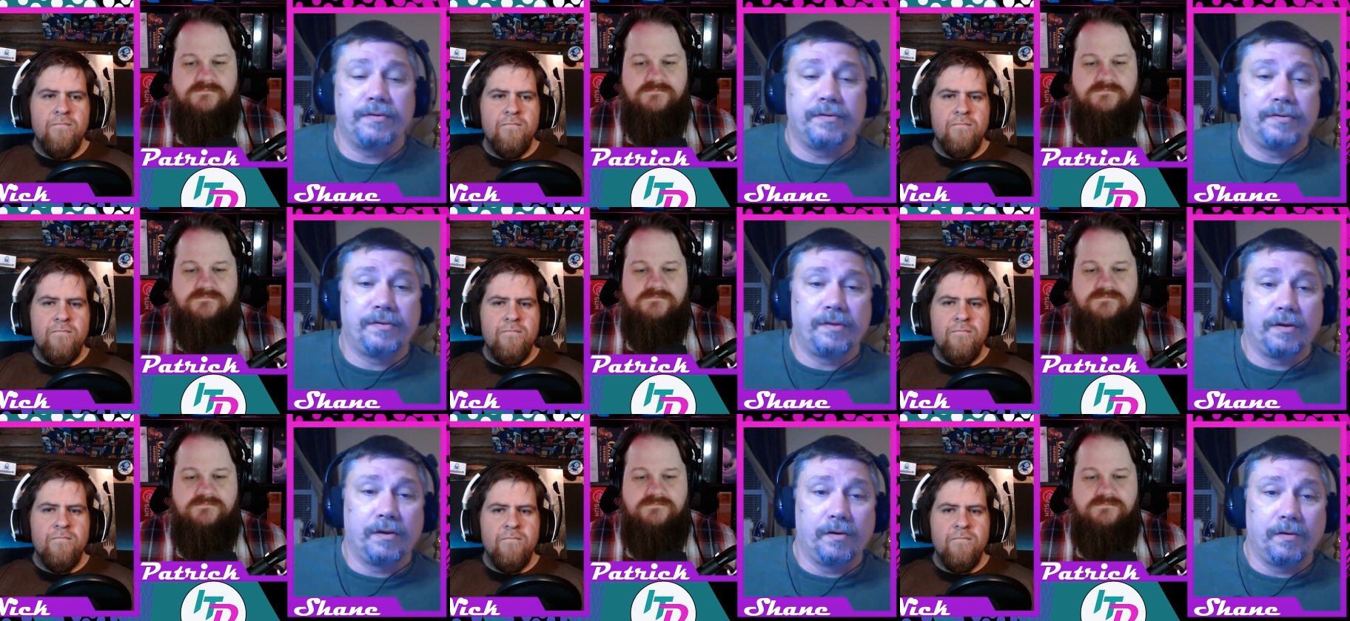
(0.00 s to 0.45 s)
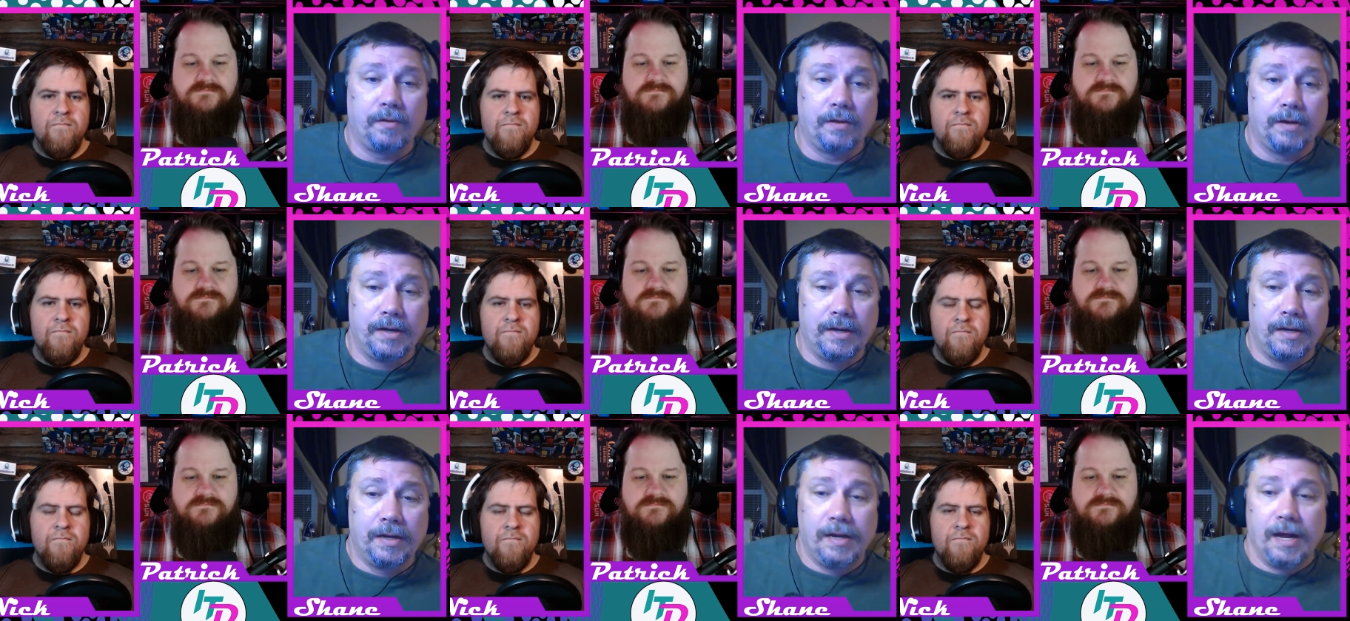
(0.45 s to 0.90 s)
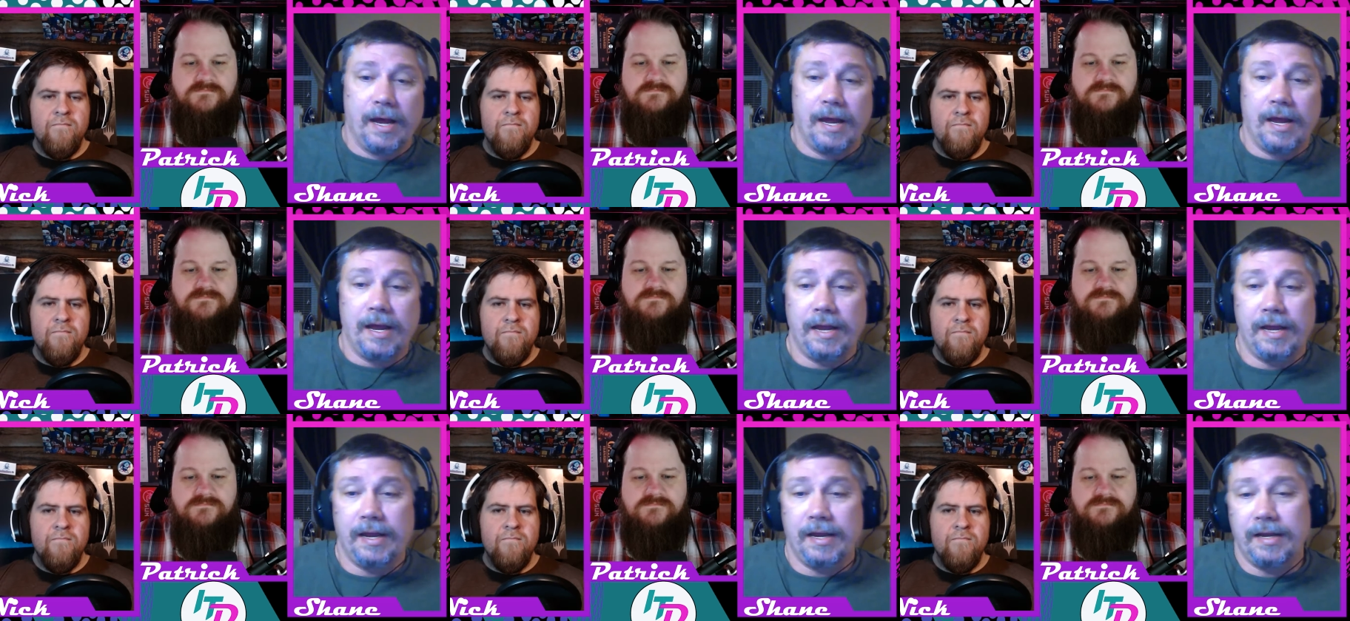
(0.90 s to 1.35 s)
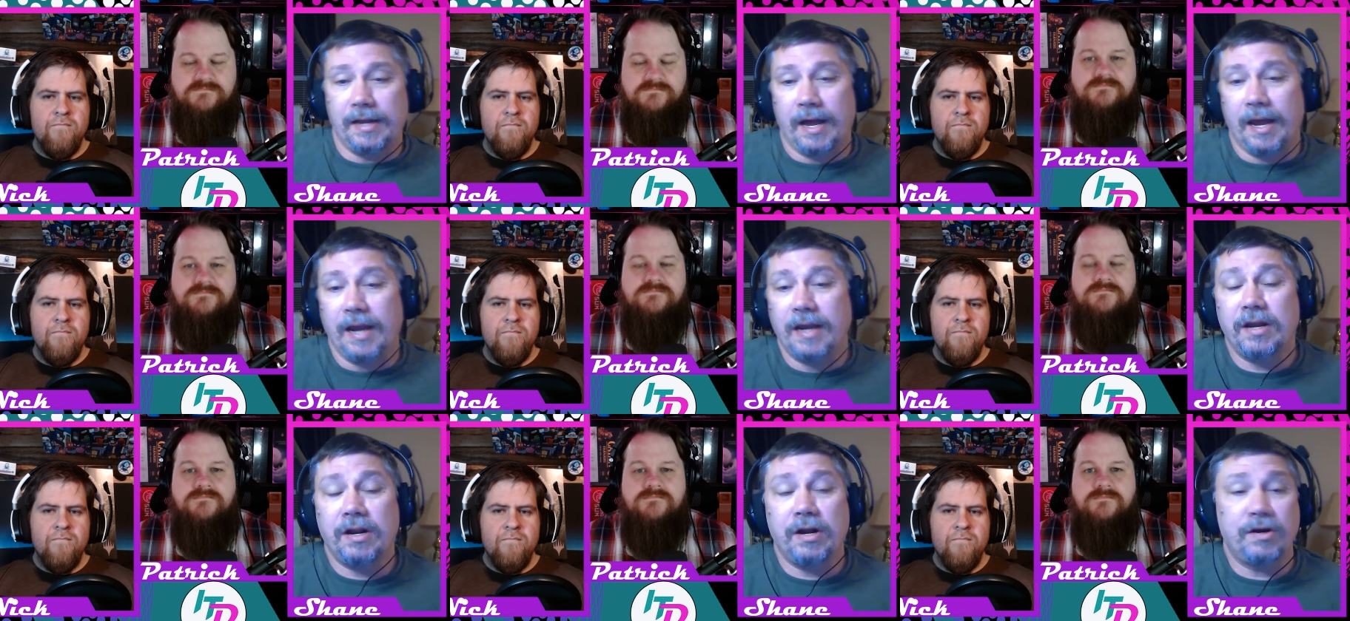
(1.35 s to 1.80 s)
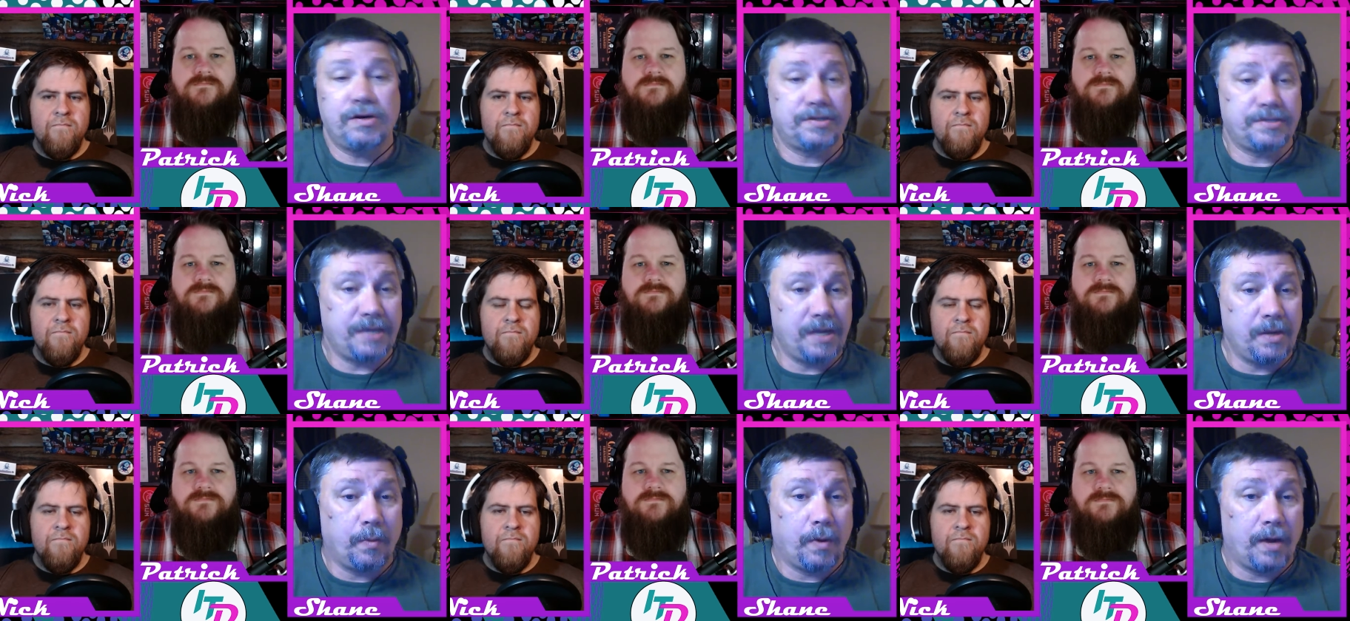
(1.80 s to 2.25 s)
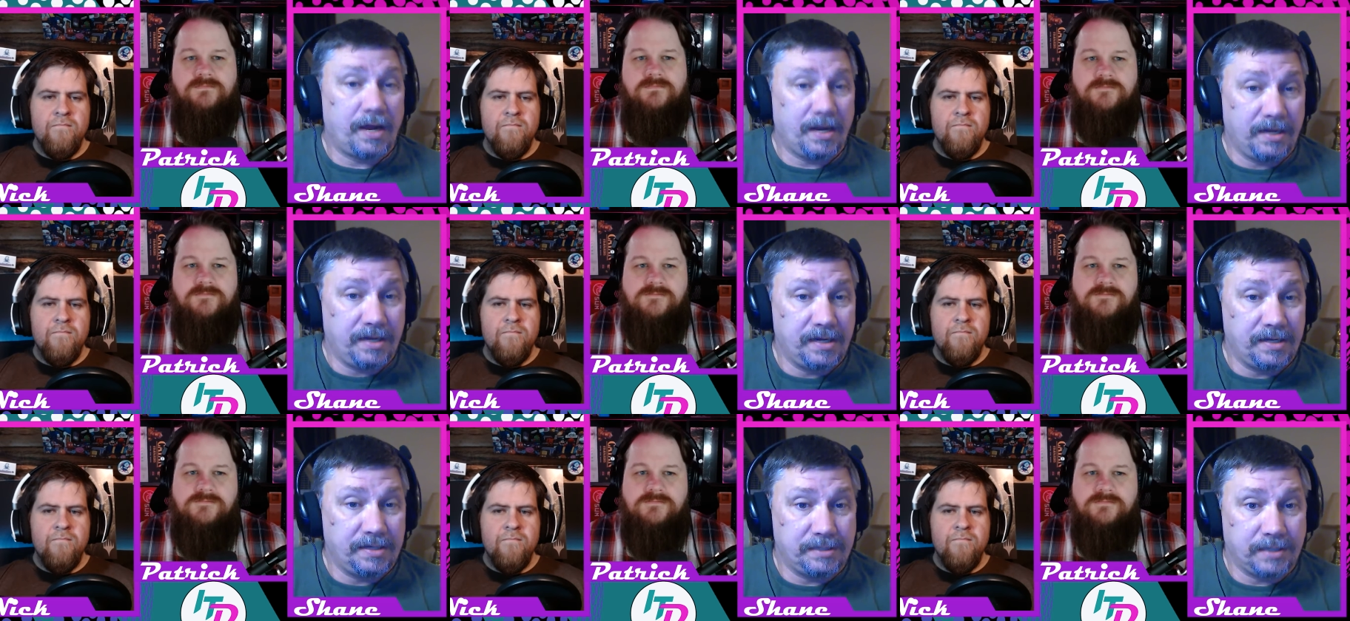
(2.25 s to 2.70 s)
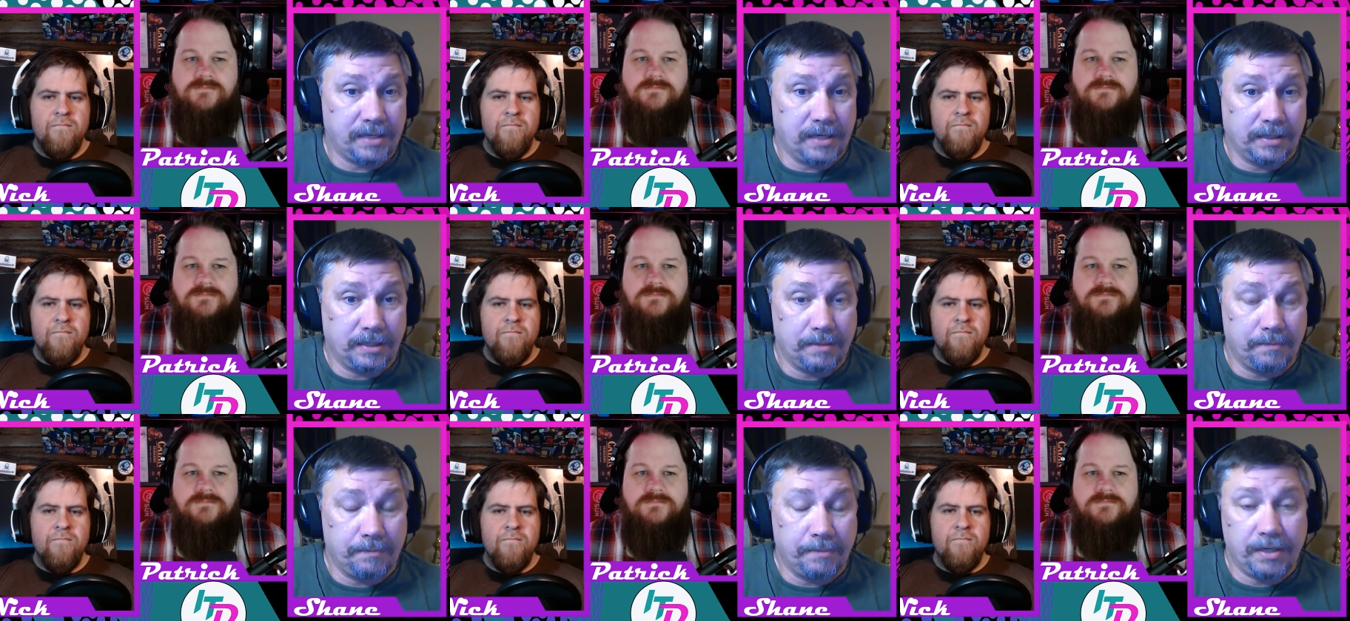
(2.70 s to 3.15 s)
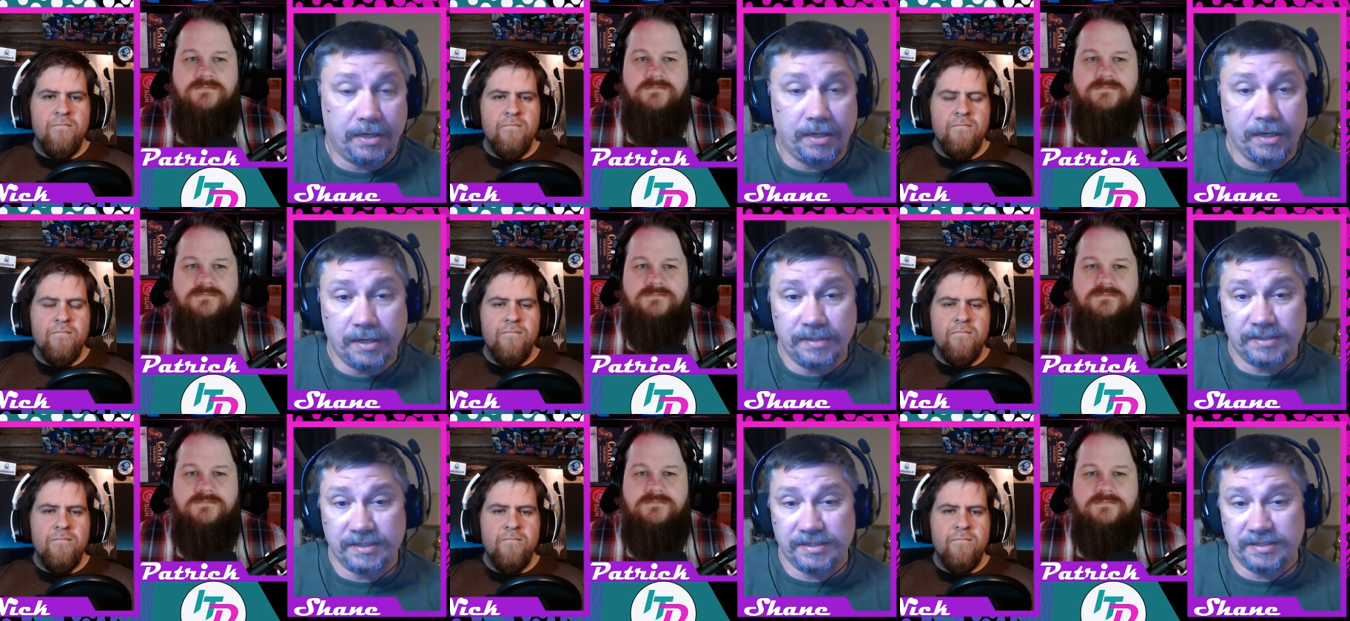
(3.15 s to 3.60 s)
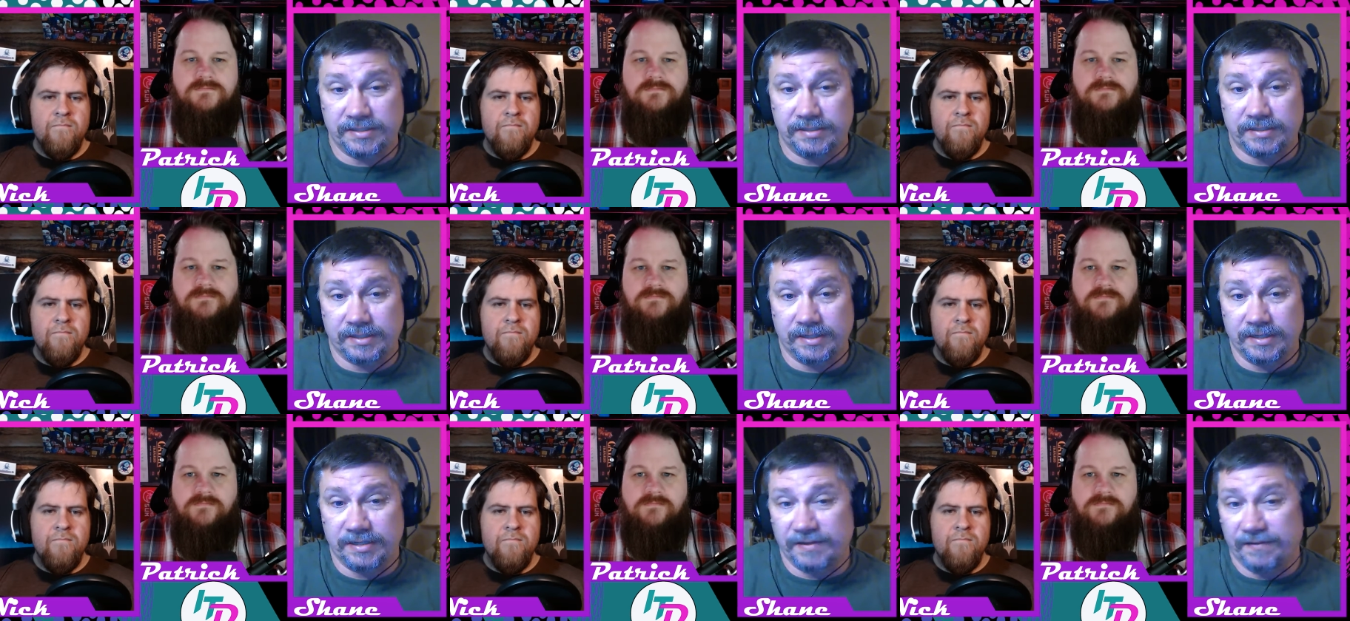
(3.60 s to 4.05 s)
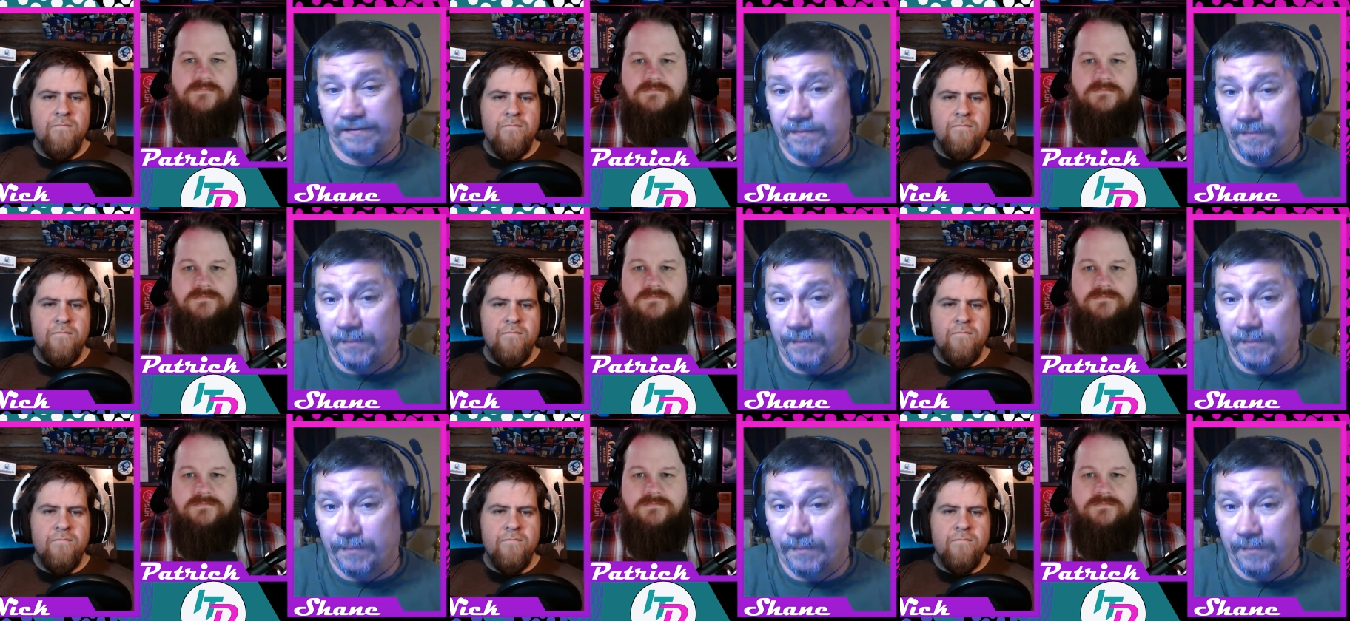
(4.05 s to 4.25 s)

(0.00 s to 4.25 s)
Speaker 1: So it, it, I can understand why kids like it, because it's it's a